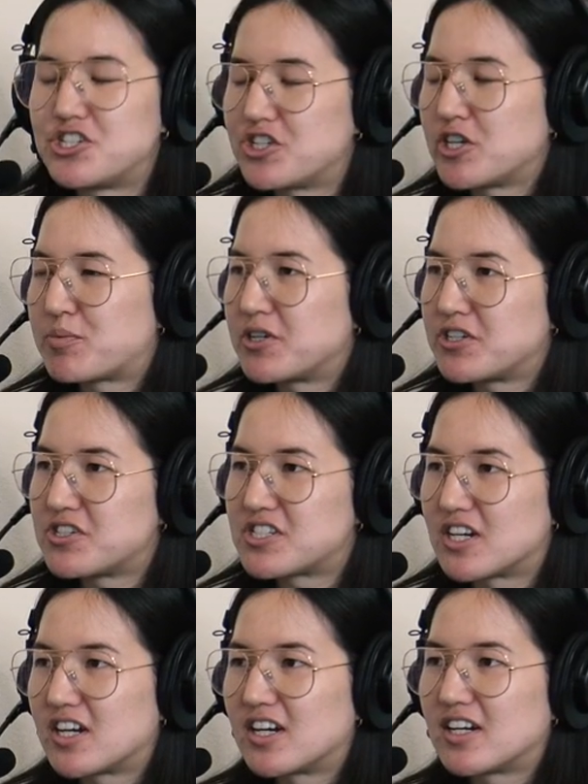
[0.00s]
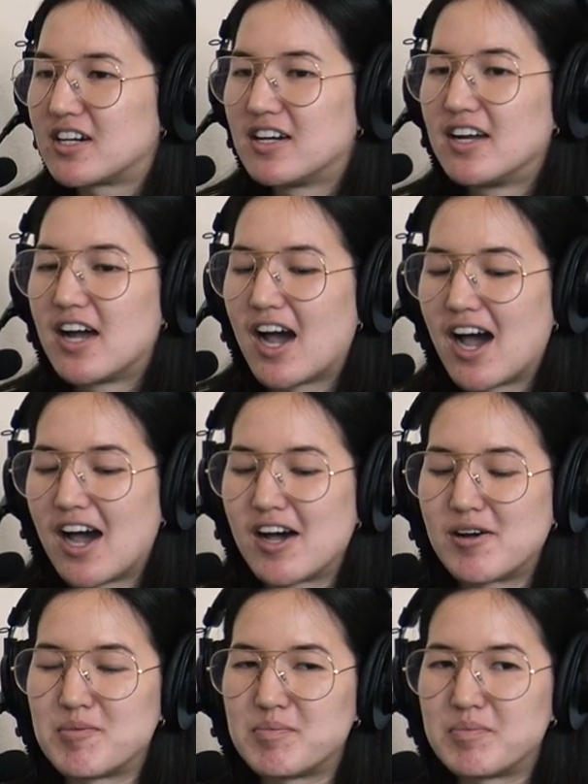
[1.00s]
junior producer
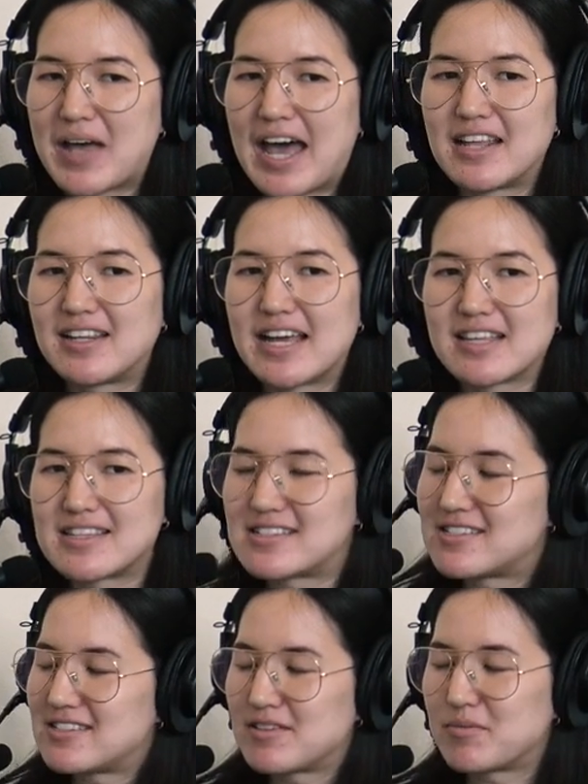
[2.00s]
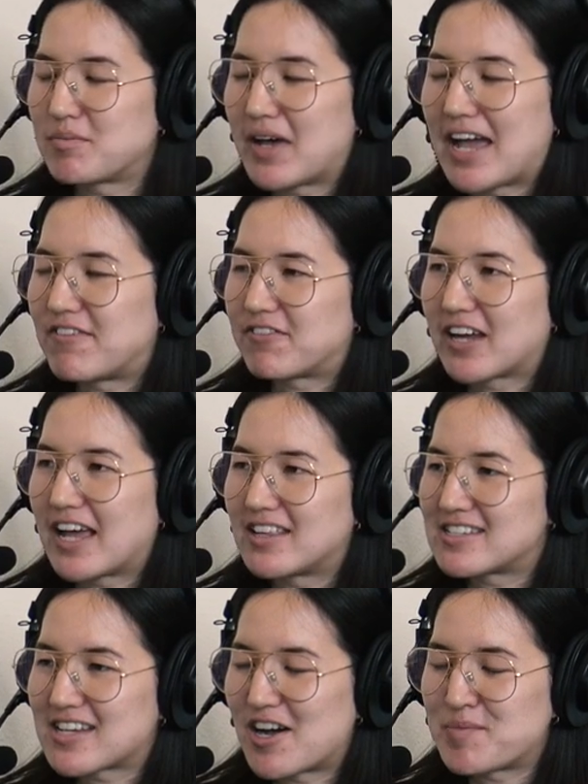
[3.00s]
um, at like this I forget
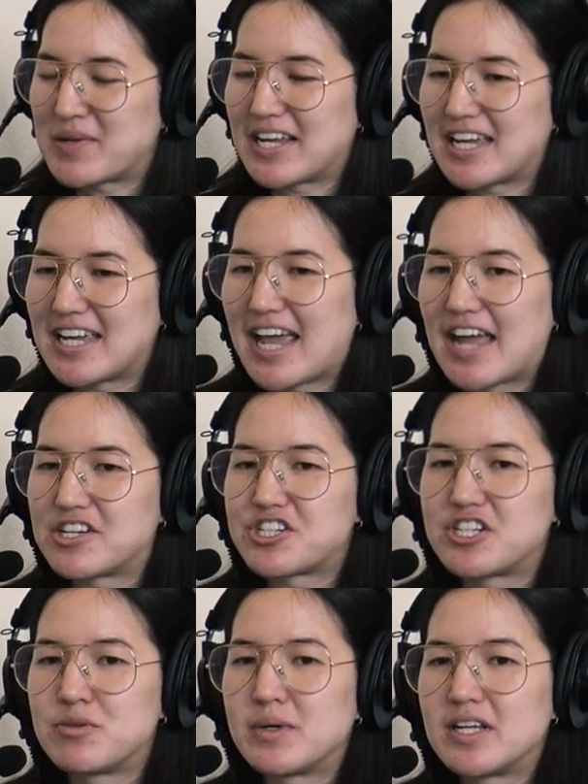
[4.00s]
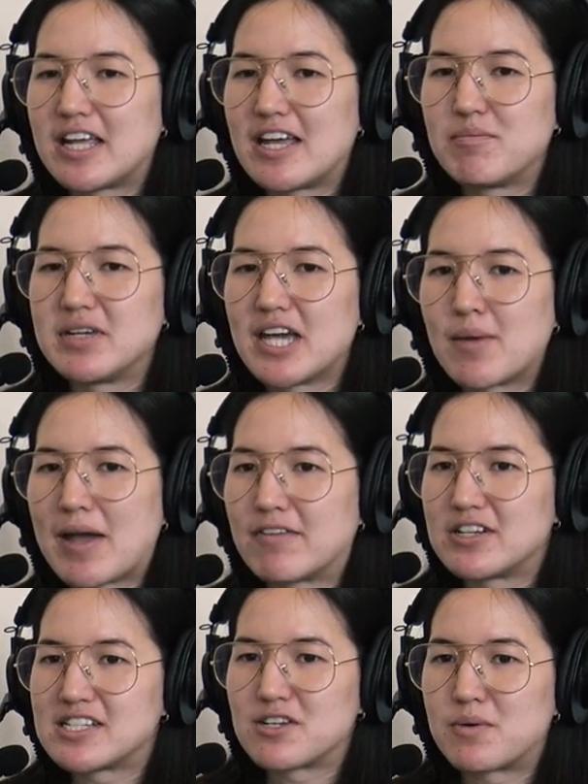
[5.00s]
this company, and she would hit me up
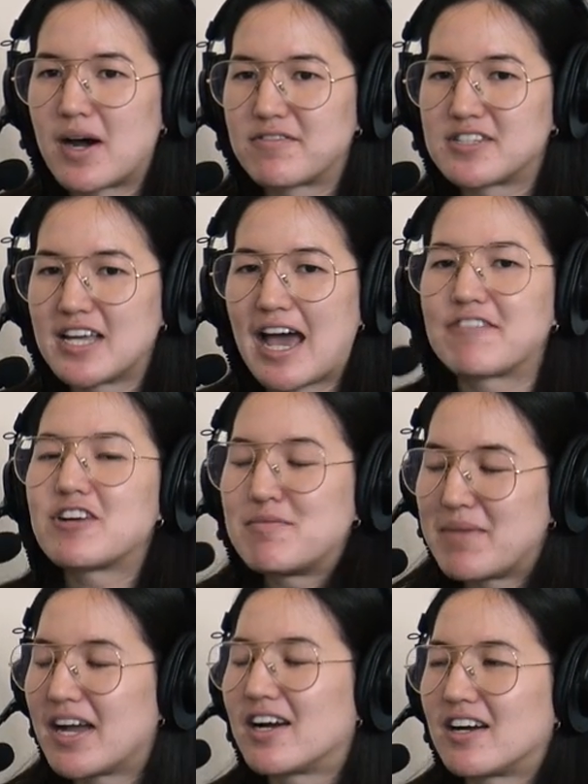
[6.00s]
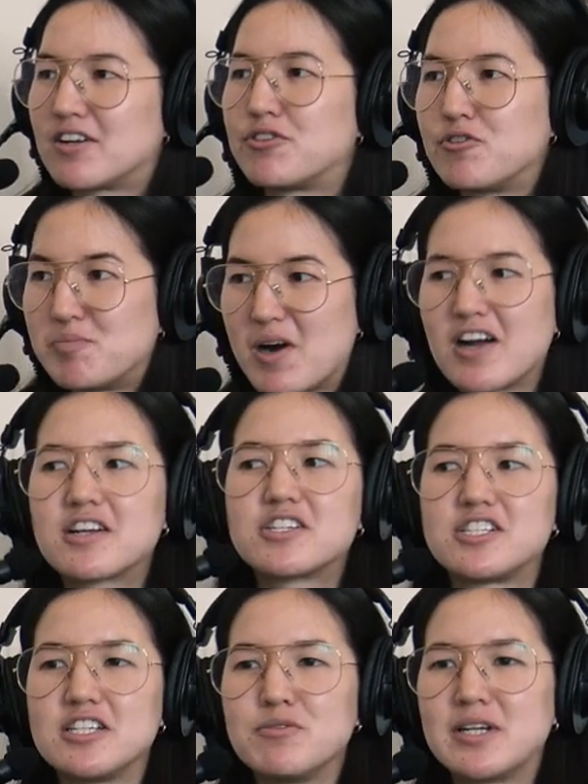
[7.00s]
every so often. After I met her through Mark,
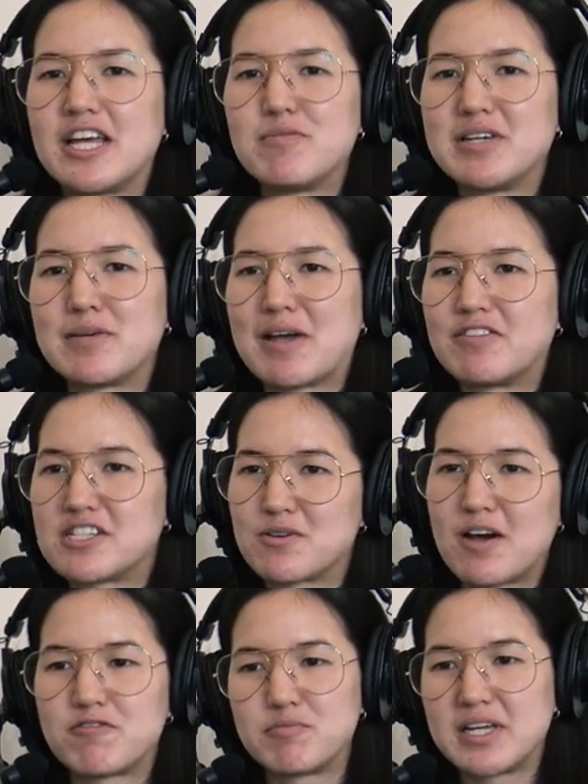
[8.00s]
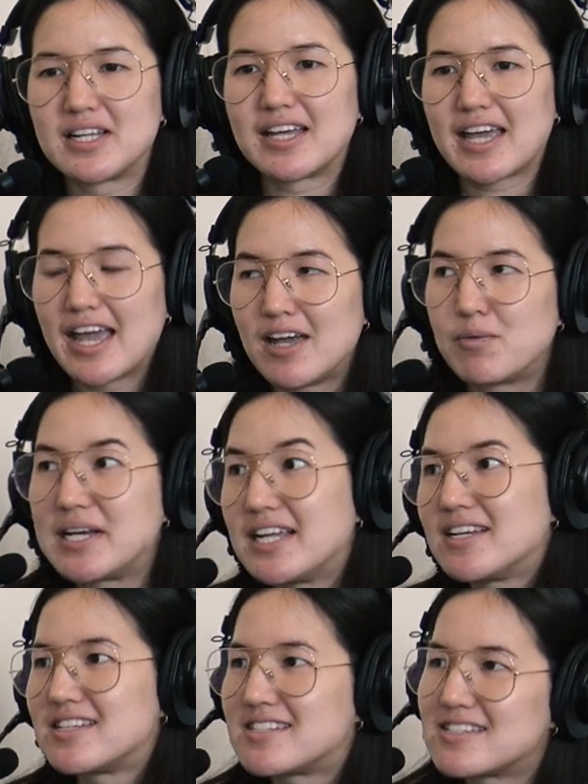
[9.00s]
she would hit me up every so often, being like, "Hey, we
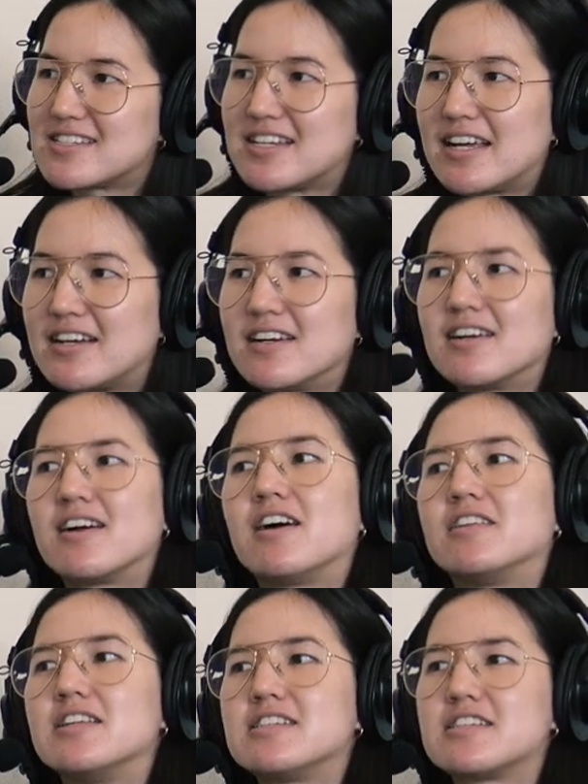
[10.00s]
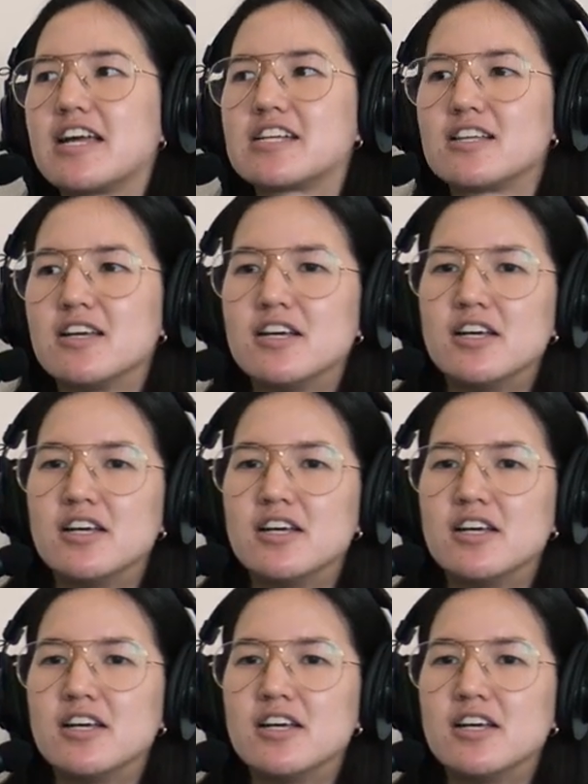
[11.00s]
need an assistant editor on this like